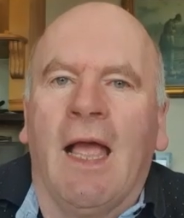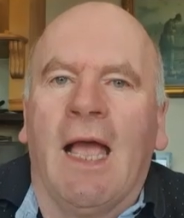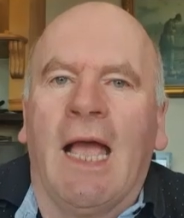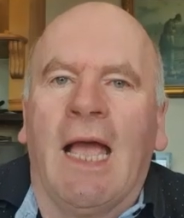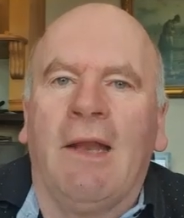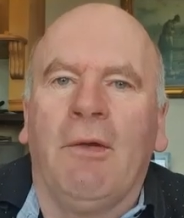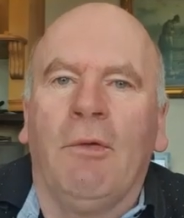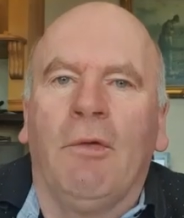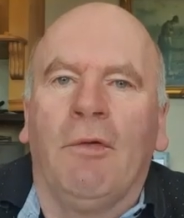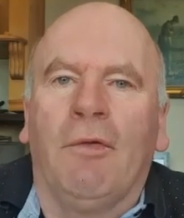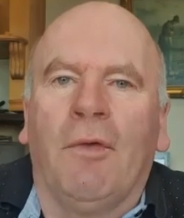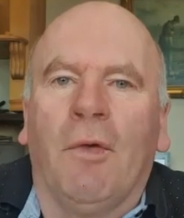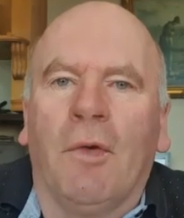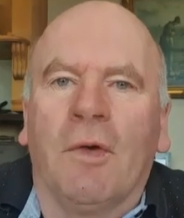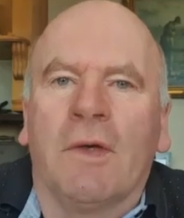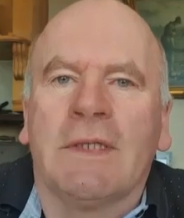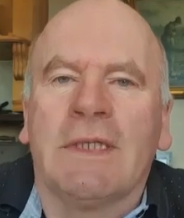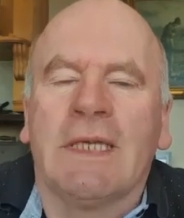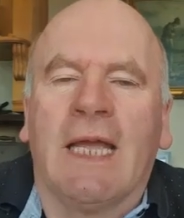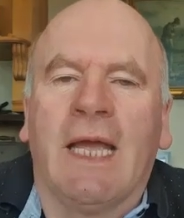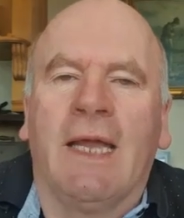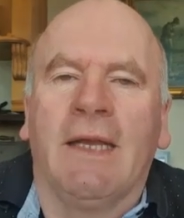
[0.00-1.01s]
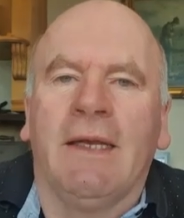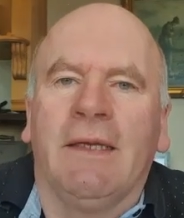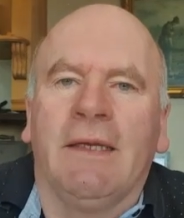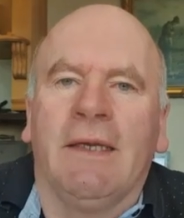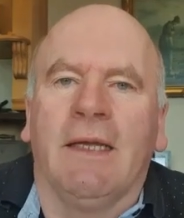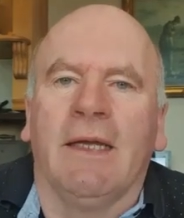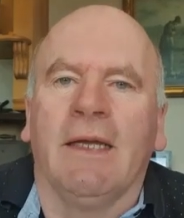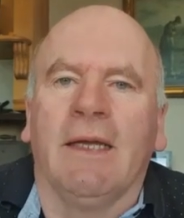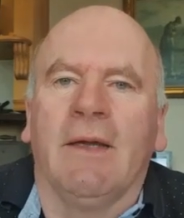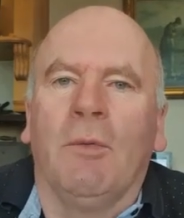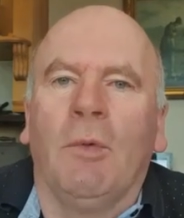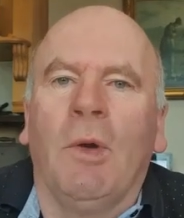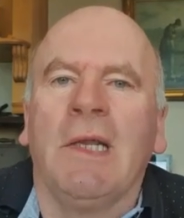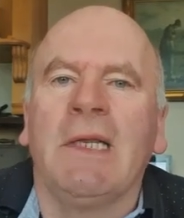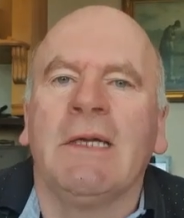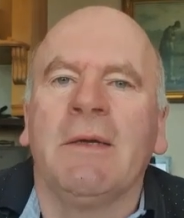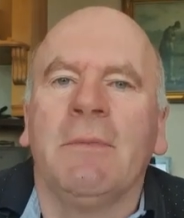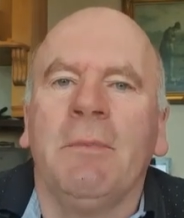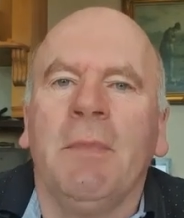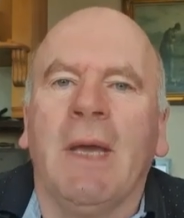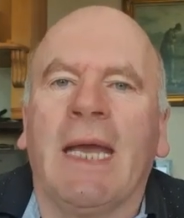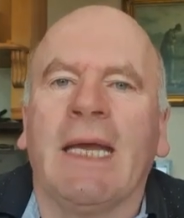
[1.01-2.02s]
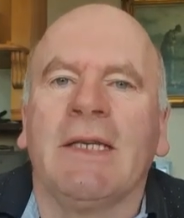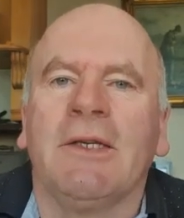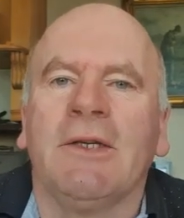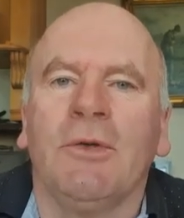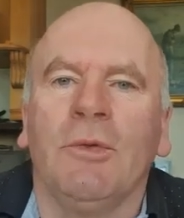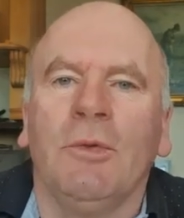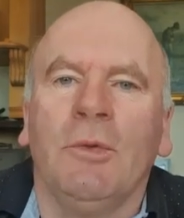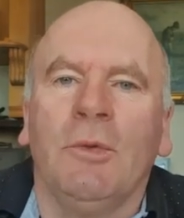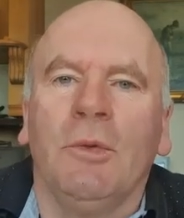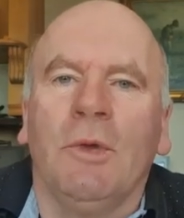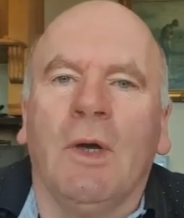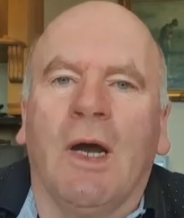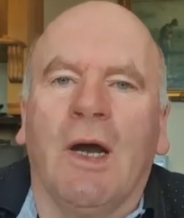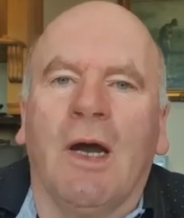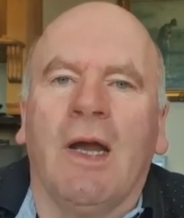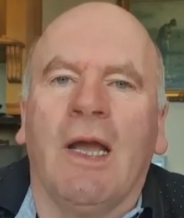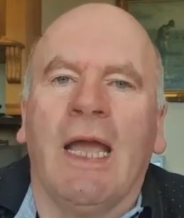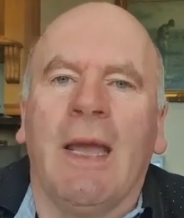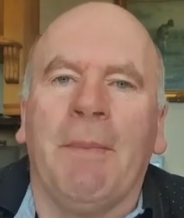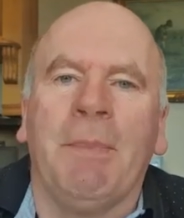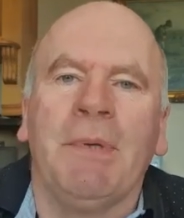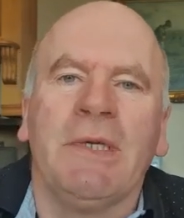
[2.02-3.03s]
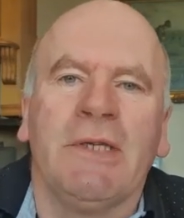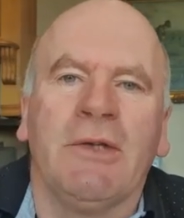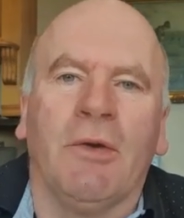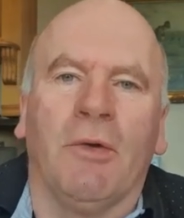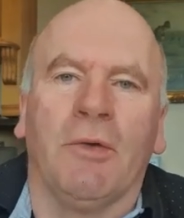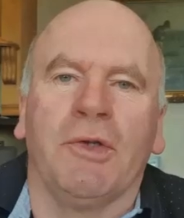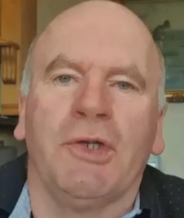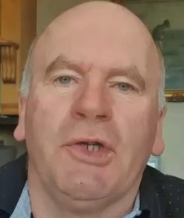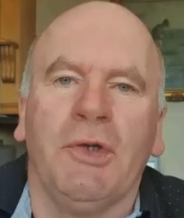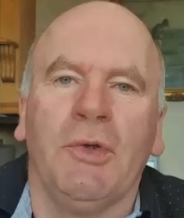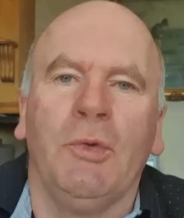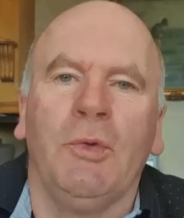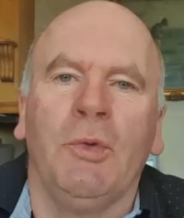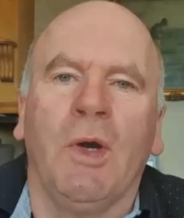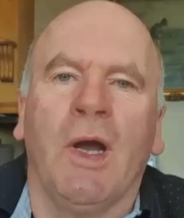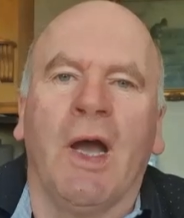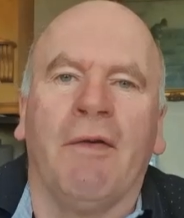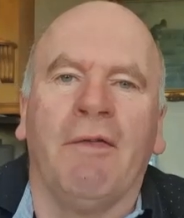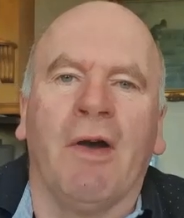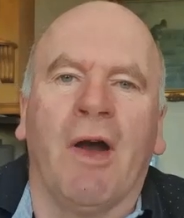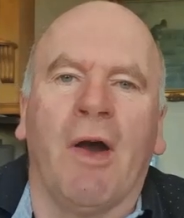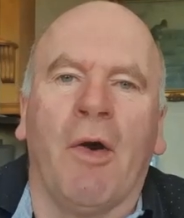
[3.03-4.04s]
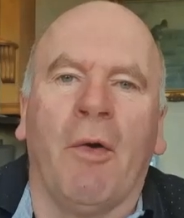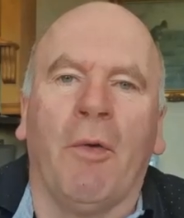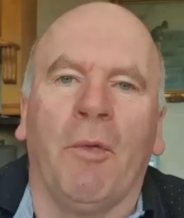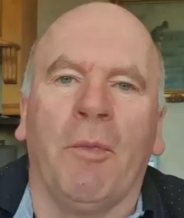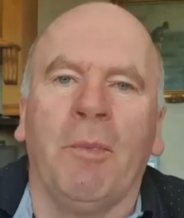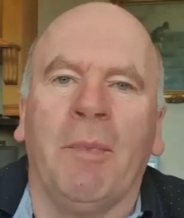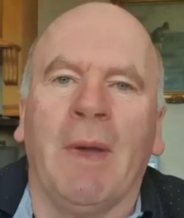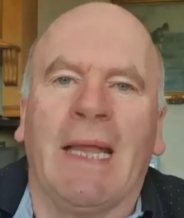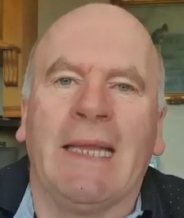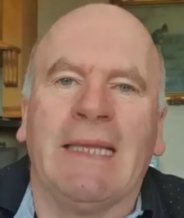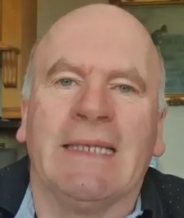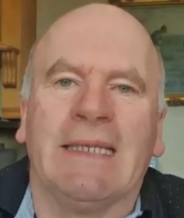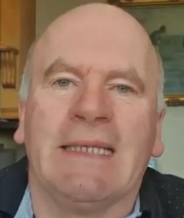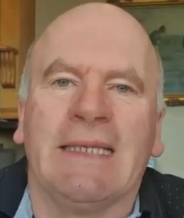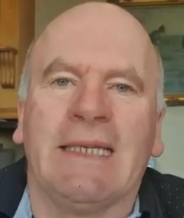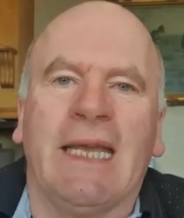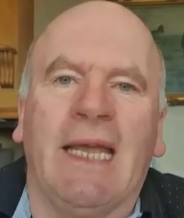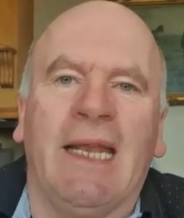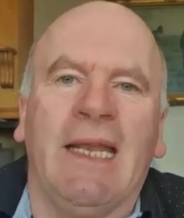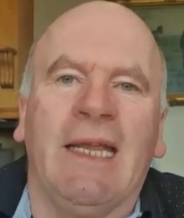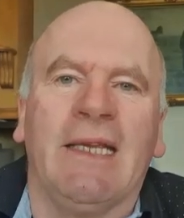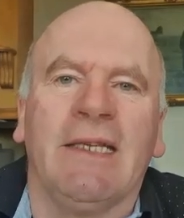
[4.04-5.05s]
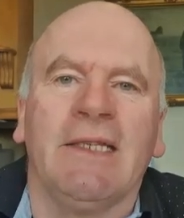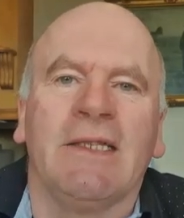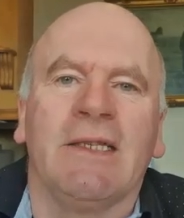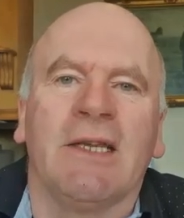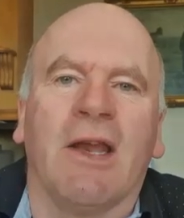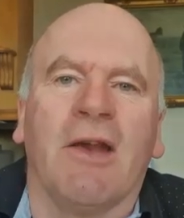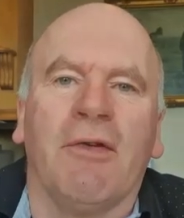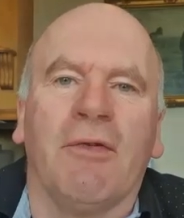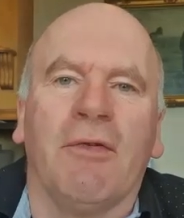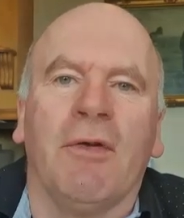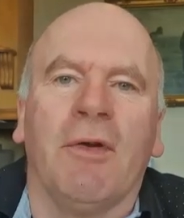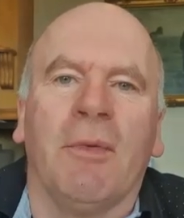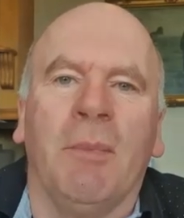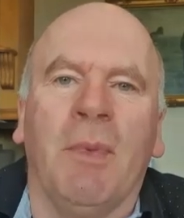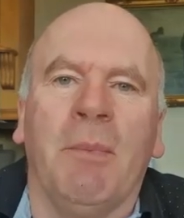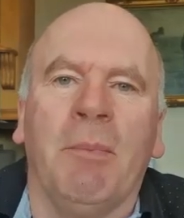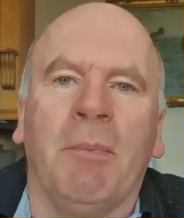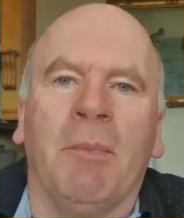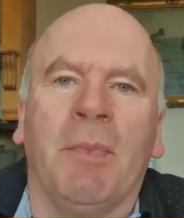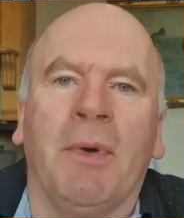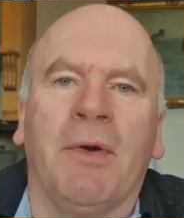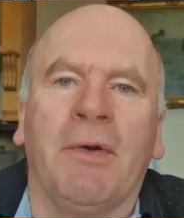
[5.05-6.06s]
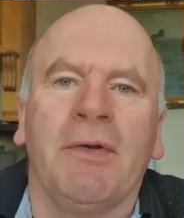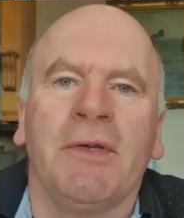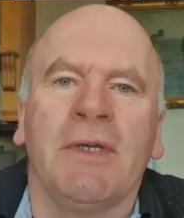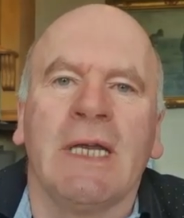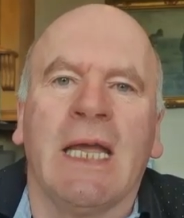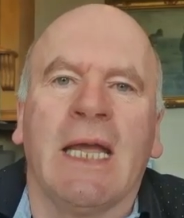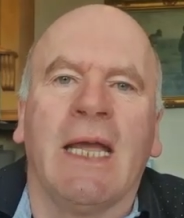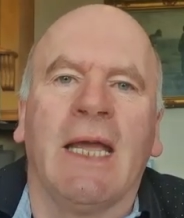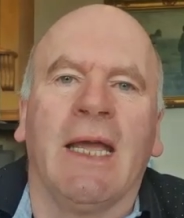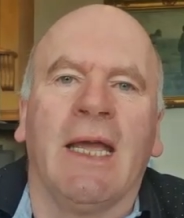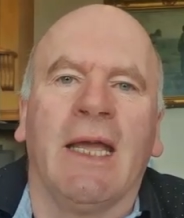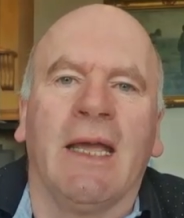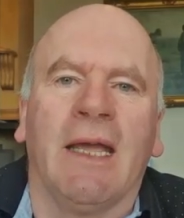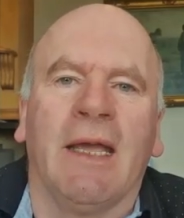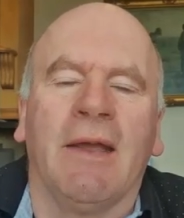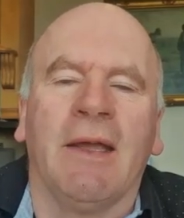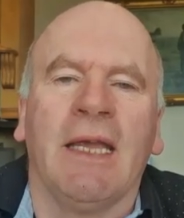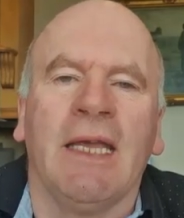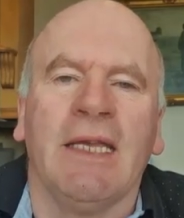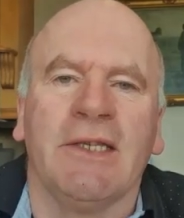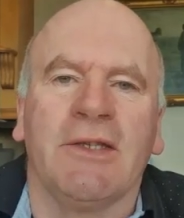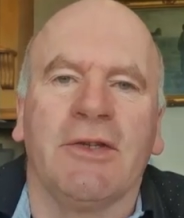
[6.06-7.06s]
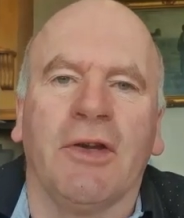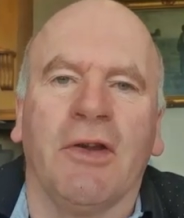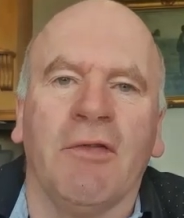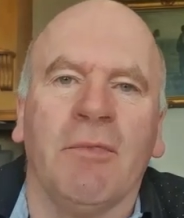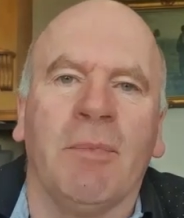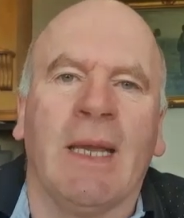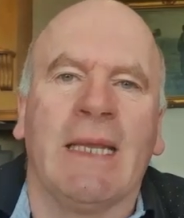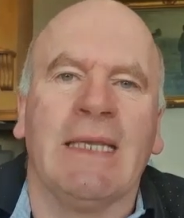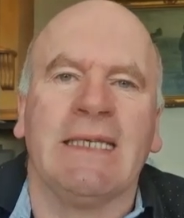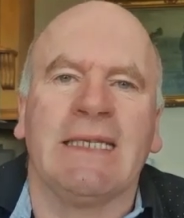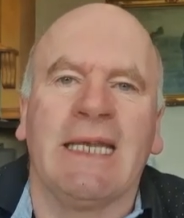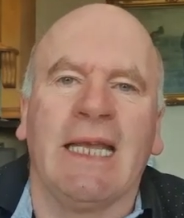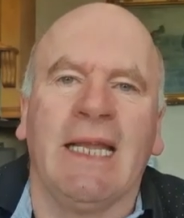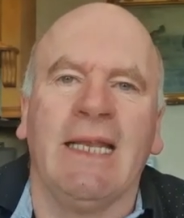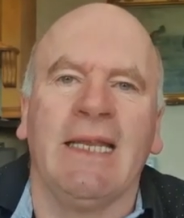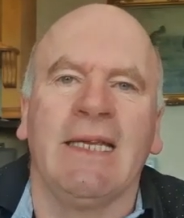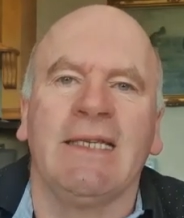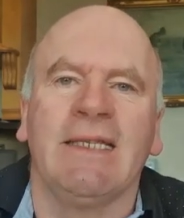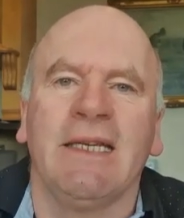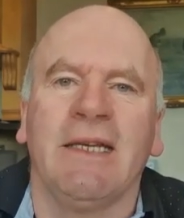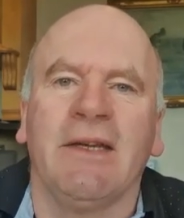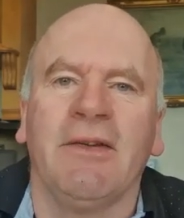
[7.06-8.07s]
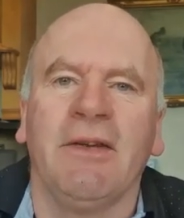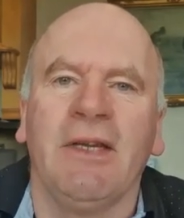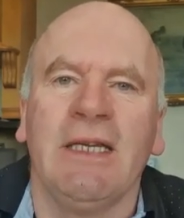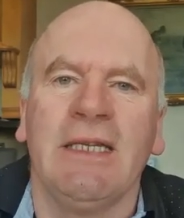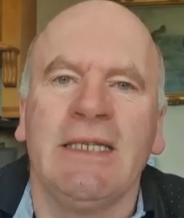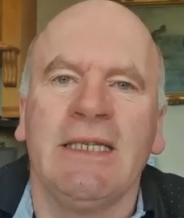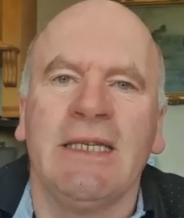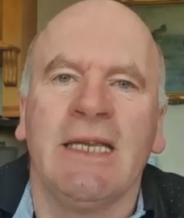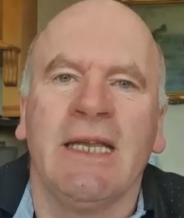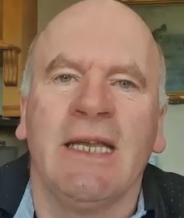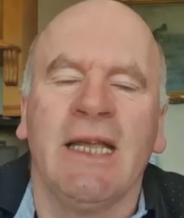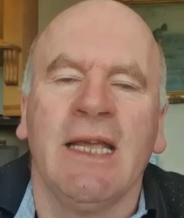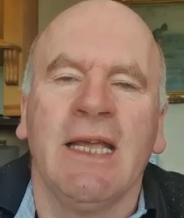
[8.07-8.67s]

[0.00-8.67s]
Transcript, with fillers: Hello folks and uh, welcome back to episode 2 of our Ballinskelligs Remembered uh, History of Ben Skellig series.